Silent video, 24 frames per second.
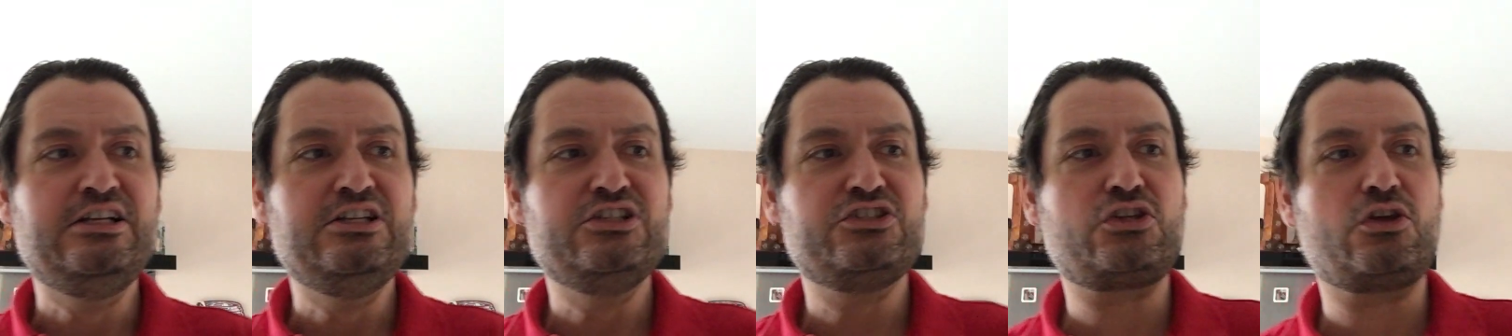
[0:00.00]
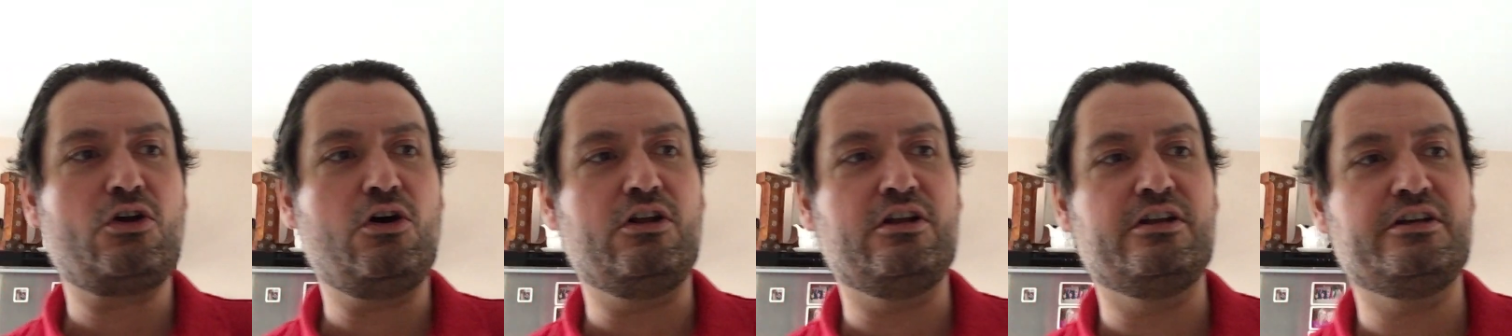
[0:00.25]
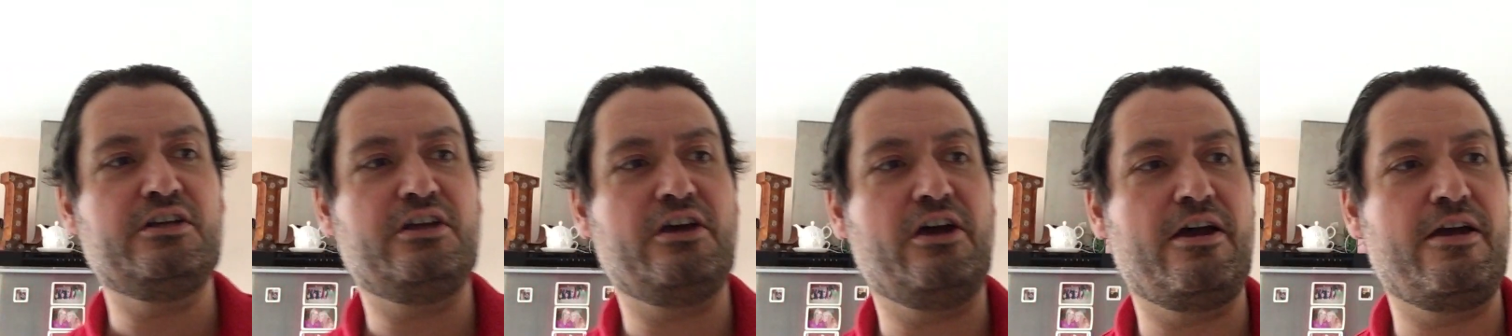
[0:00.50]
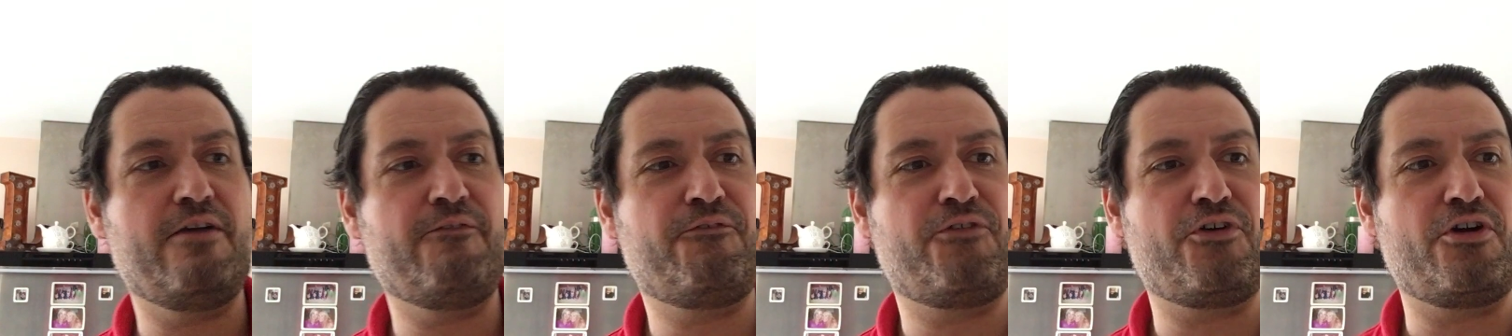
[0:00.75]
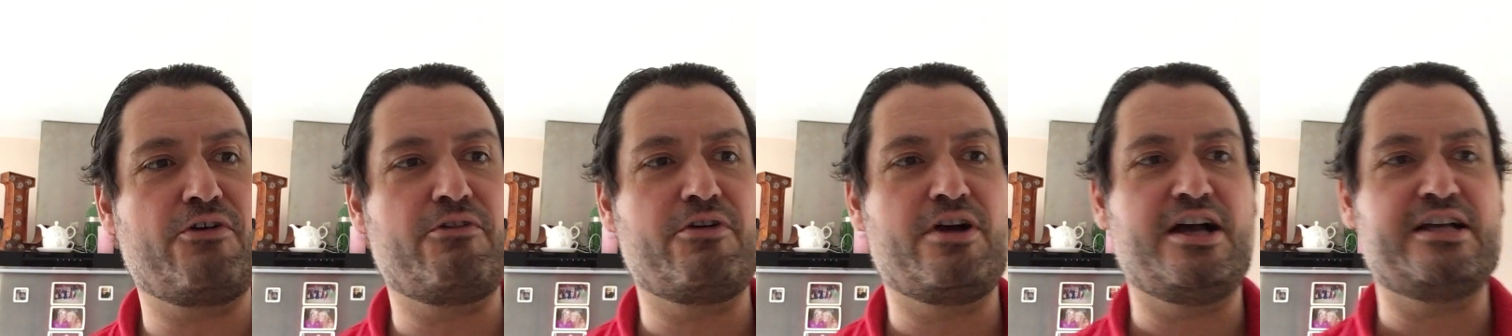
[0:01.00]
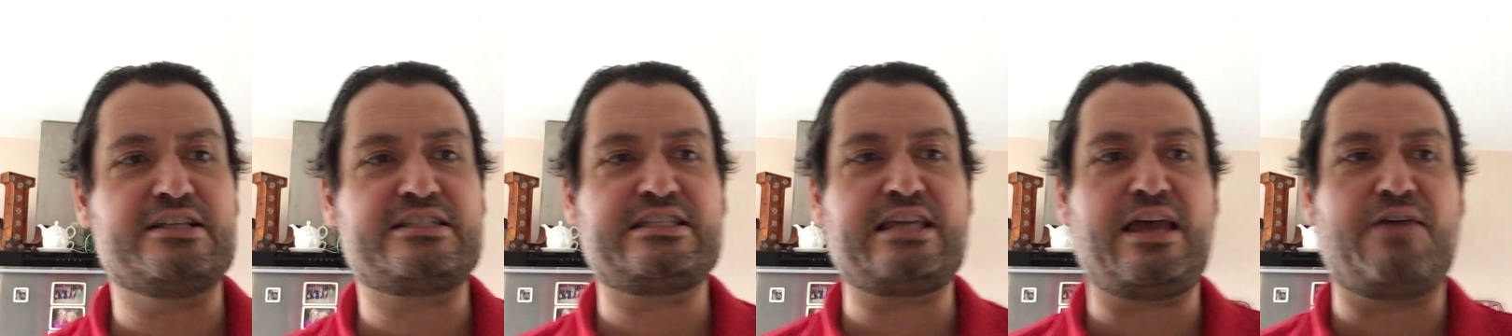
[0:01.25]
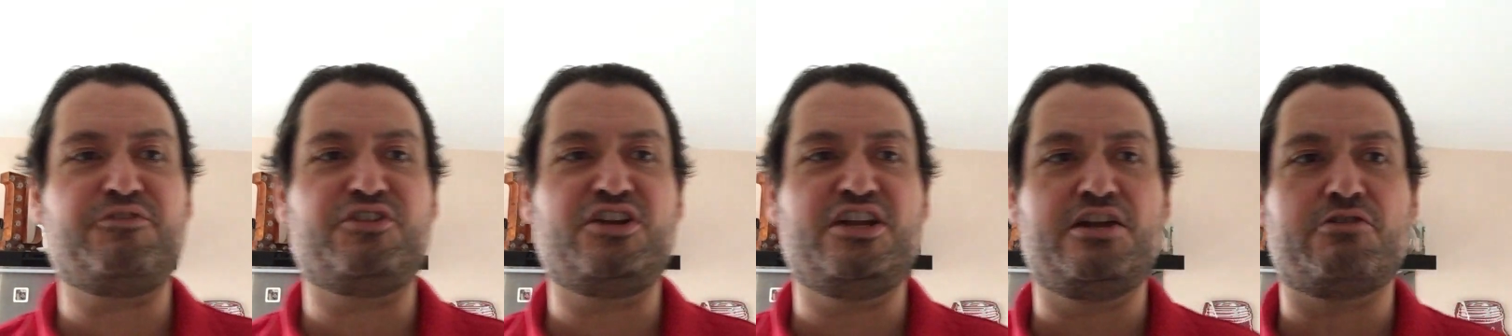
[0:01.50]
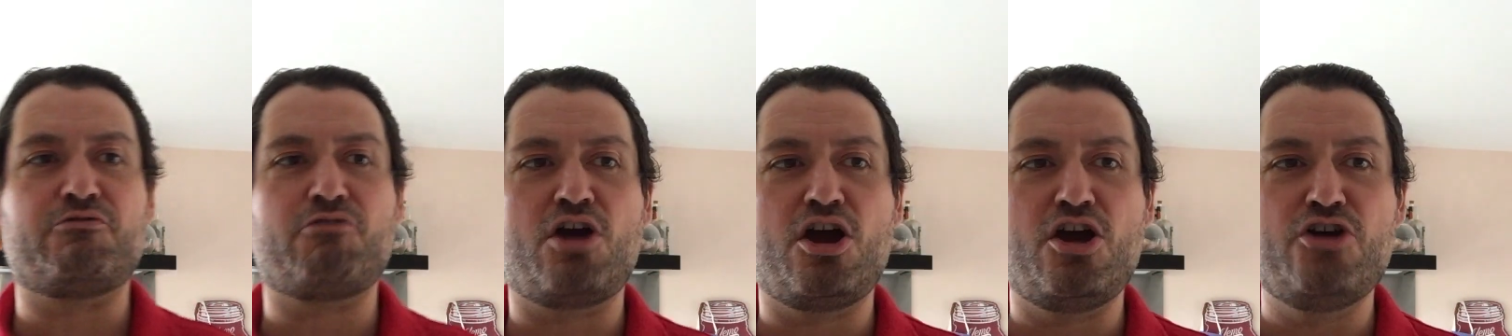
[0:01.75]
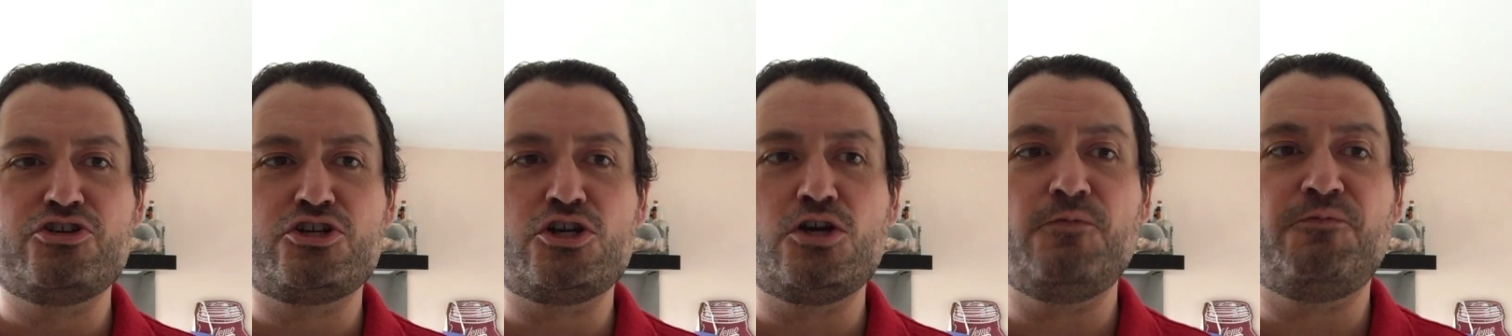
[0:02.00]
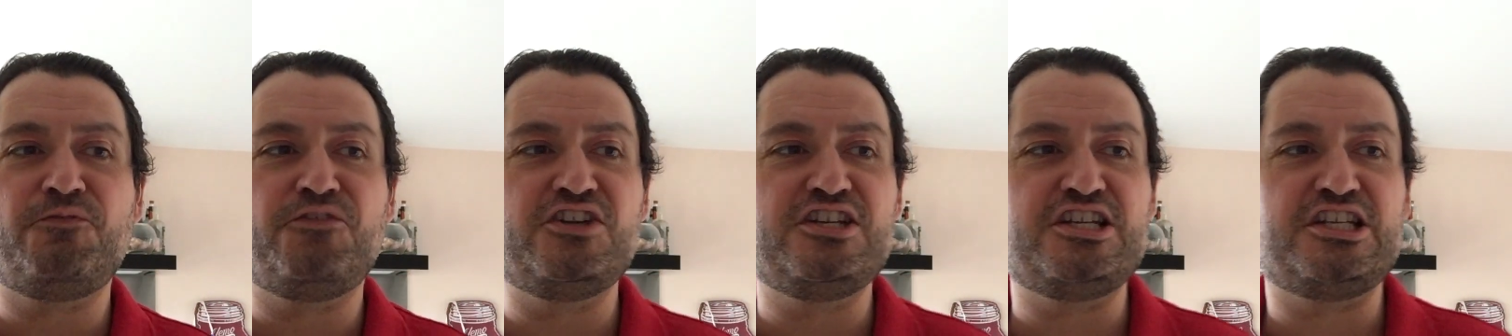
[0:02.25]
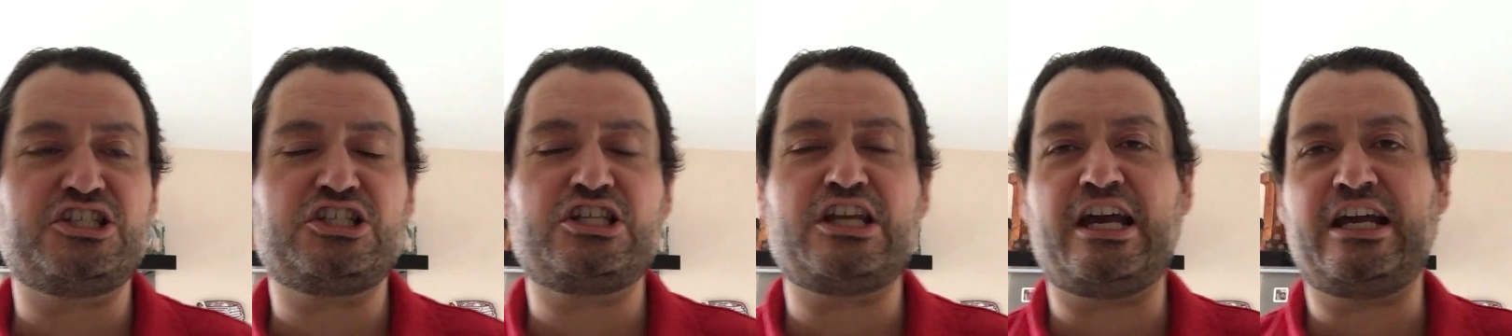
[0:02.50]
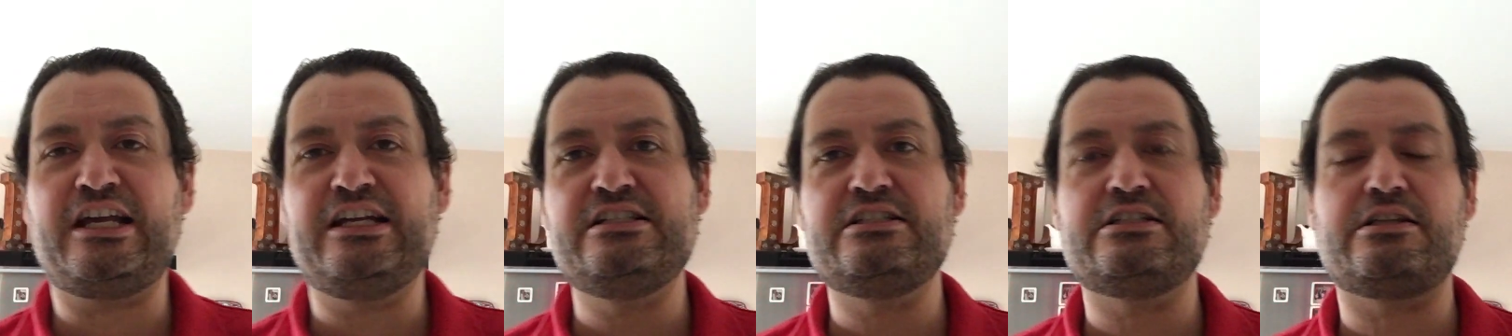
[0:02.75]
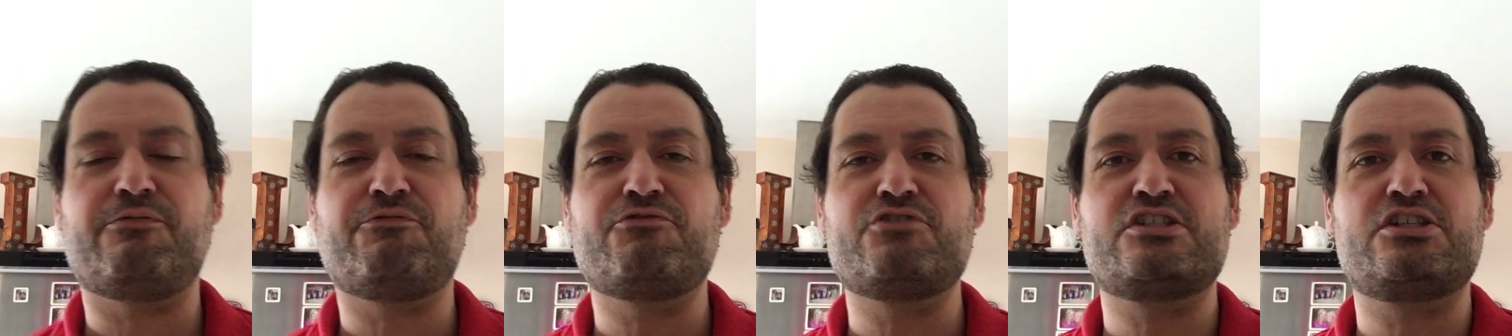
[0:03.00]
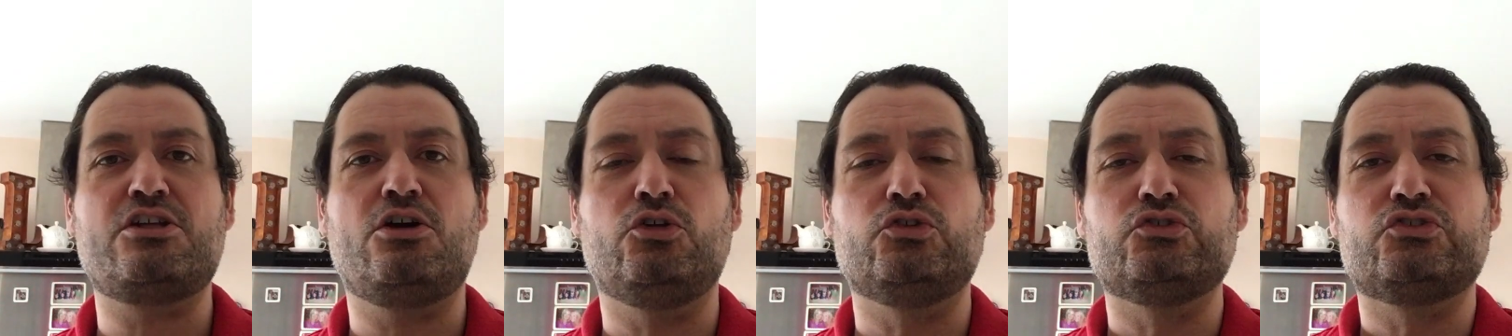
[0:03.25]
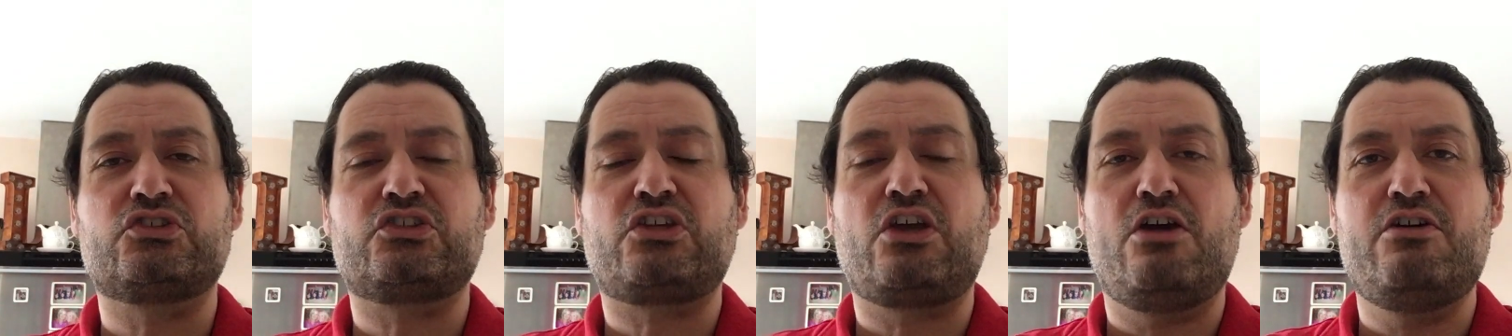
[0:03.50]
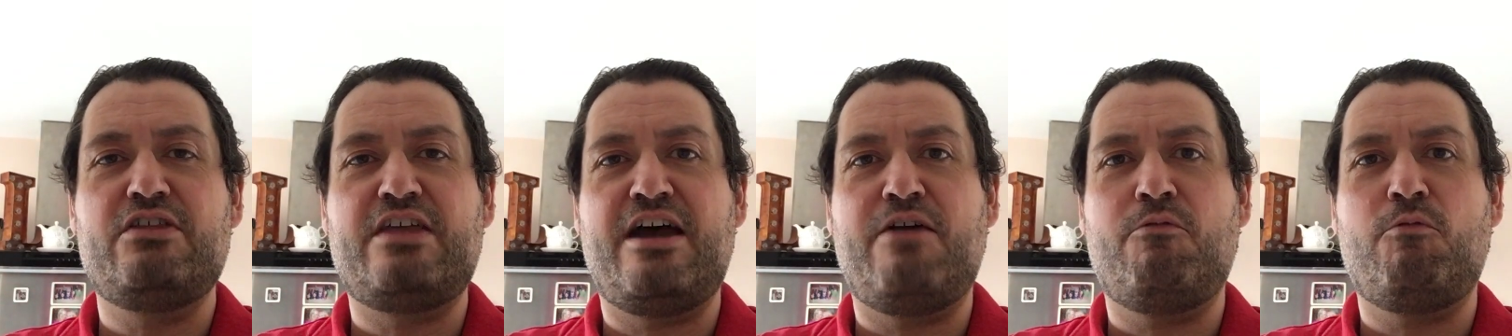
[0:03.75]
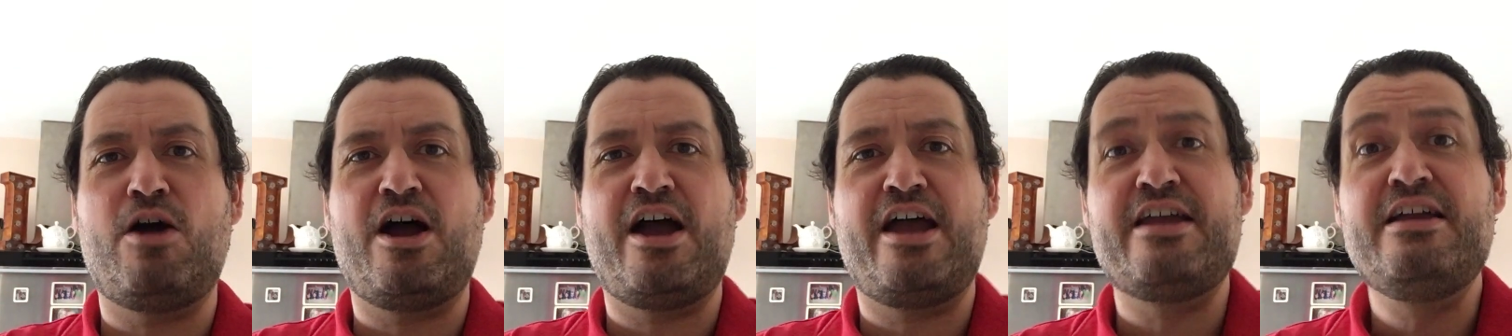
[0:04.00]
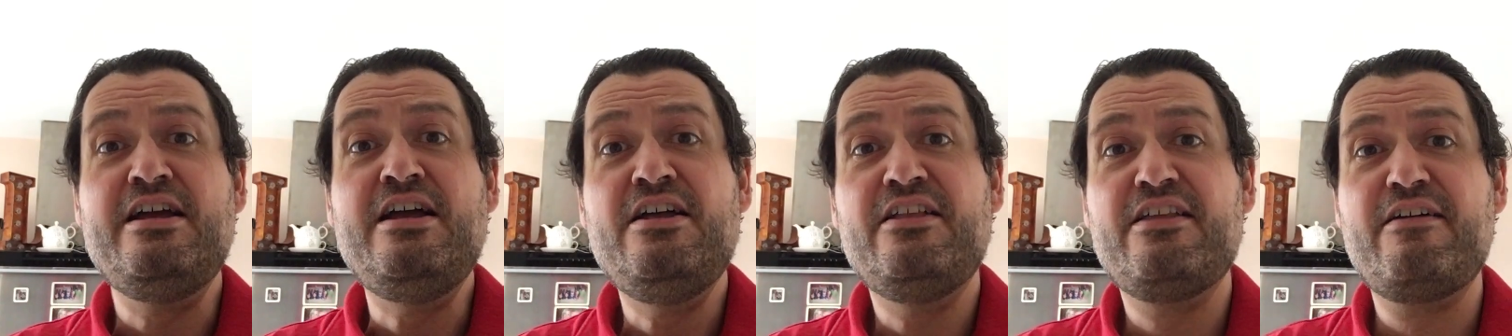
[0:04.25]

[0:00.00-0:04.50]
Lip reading: Scotland going for seven in a row. Could finish second if results go their way.